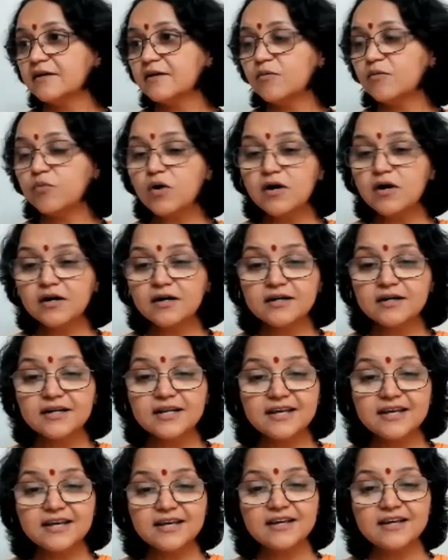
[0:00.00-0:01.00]
work
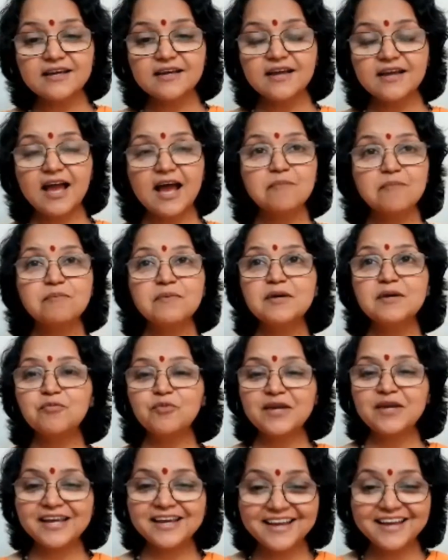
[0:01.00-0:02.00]
day happy
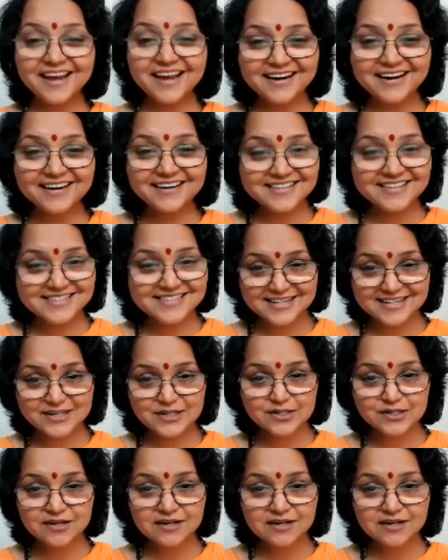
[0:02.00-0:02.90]
weekend etc